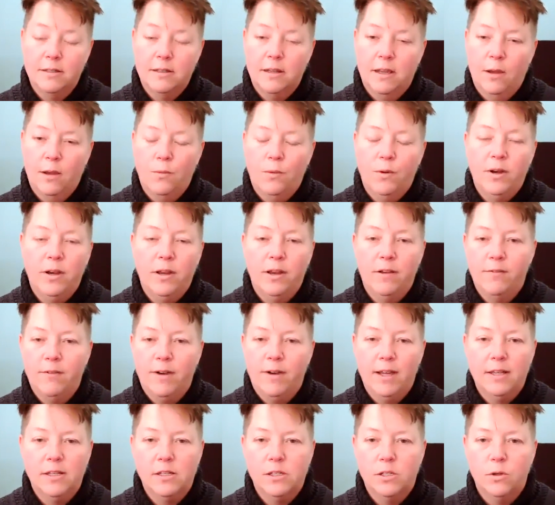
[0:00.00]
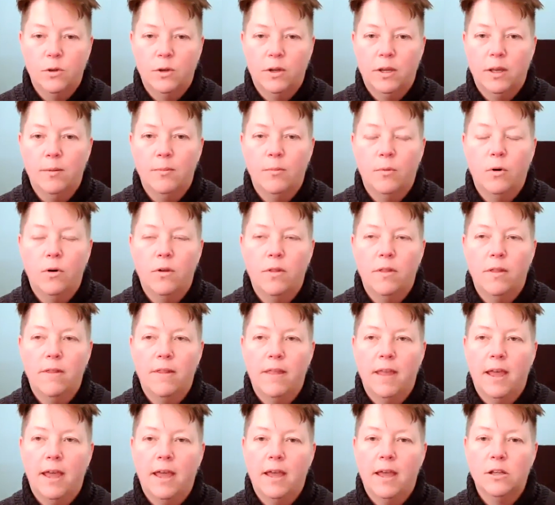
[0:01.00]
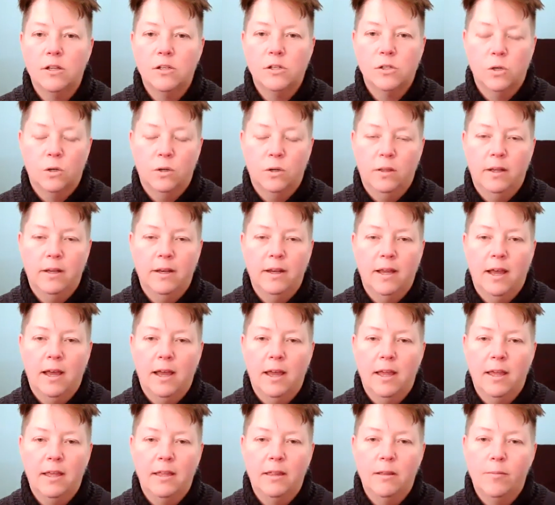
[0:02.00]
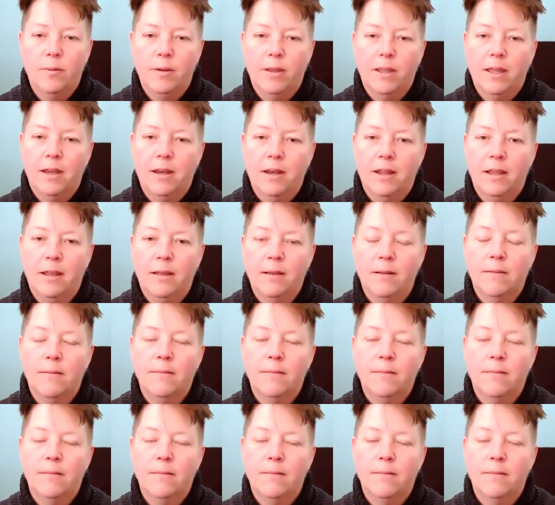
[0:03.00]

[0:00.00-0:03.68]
I wouldn't advise doing it more than that. Certainly not in the beginning.